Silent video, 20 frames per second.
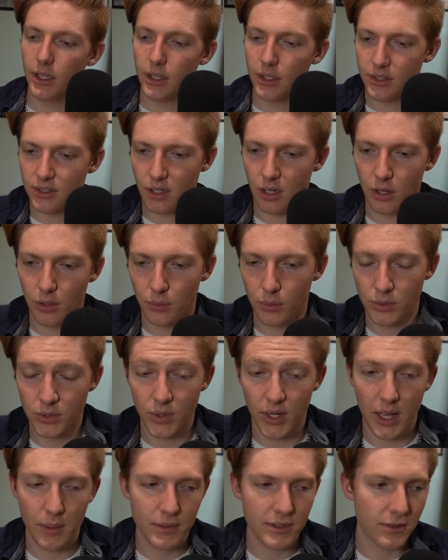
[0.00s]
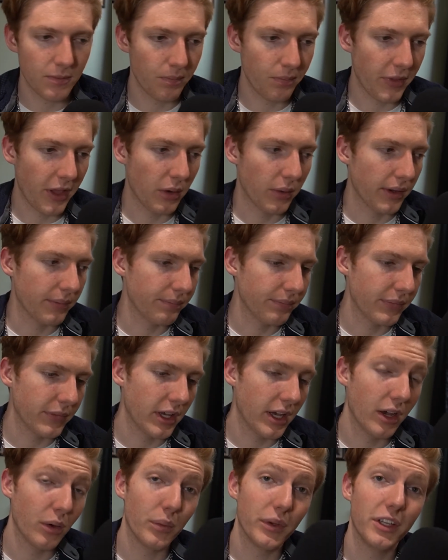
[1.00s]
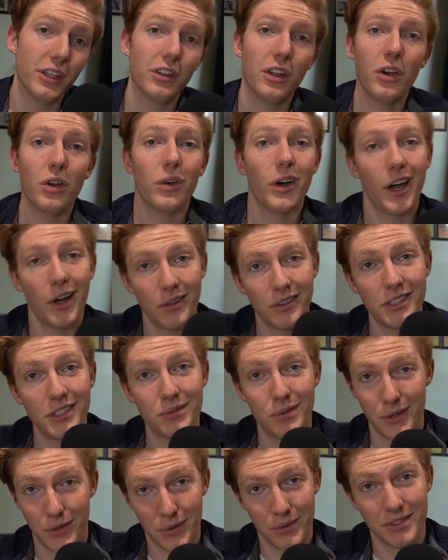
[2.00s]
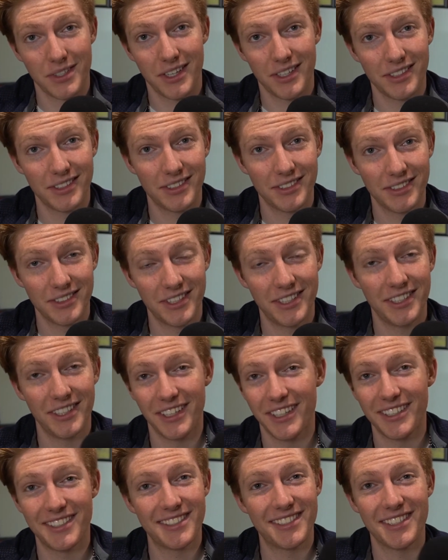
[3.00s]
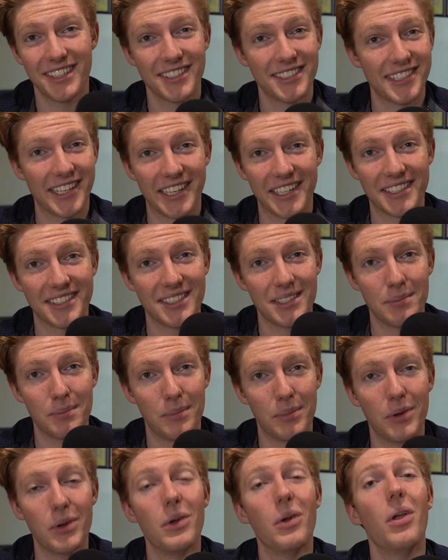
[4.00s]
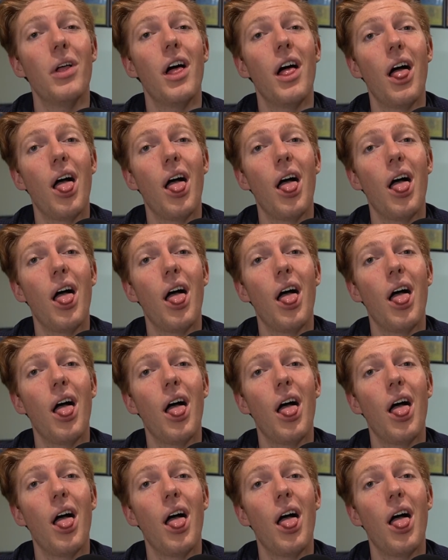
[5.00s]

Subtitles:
So we'll see what happens. Anyway, we know how these videos end. It's just a simple